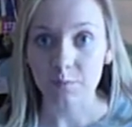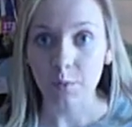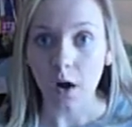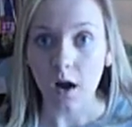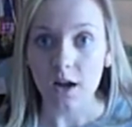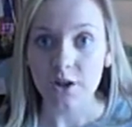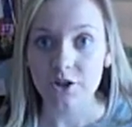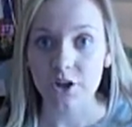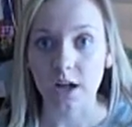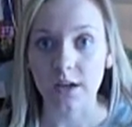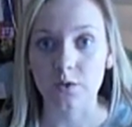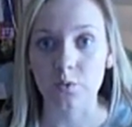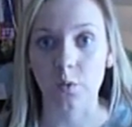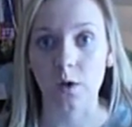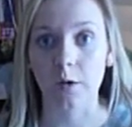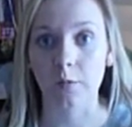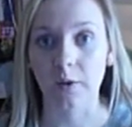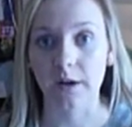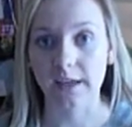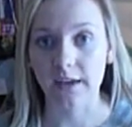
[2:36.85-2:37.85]
project
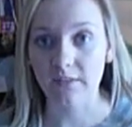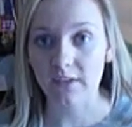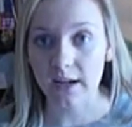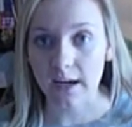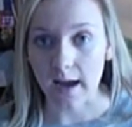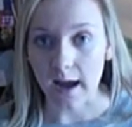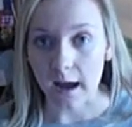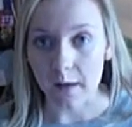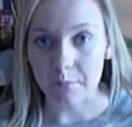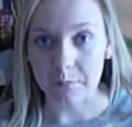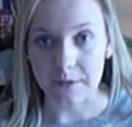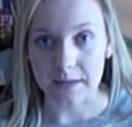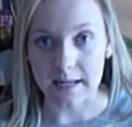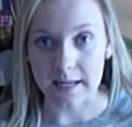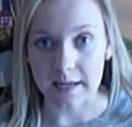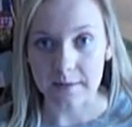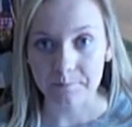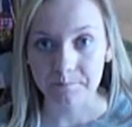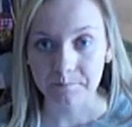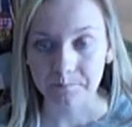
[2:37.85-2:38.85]
where we're given a
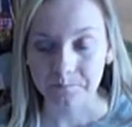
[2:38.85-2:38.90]
company